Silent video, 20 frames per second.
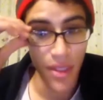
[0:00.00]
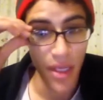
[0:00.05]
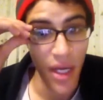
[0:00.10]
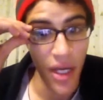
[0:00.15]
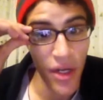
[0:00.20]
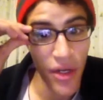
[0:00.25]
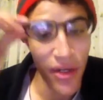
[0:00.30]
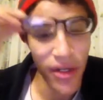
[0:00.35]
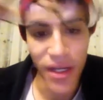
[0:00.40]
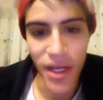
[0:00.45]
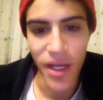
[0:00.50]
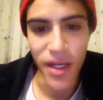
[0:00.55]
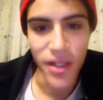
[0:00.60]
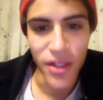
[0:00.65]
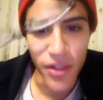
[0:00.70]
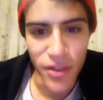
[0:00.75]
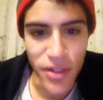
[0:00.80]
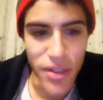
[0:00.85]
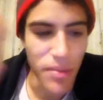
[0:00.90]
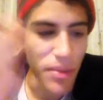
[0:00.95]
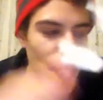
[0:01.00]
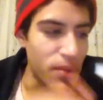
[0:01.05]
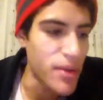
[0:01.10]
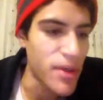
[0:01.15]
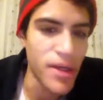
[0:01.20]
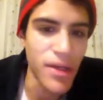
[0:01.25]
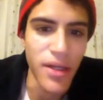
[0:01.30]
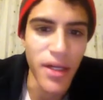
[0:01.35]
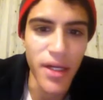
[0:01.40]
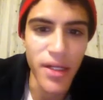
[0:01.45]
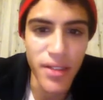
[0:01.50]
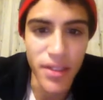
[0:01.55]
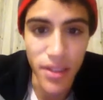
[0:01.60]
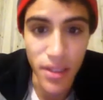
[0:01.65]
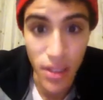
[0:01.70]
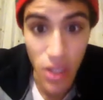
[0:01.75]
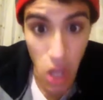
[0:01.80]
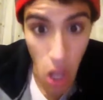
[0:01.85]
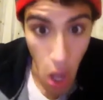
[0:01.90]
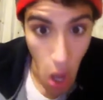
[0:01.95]
I know you're not used to me wearing
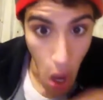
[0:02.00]
glasses.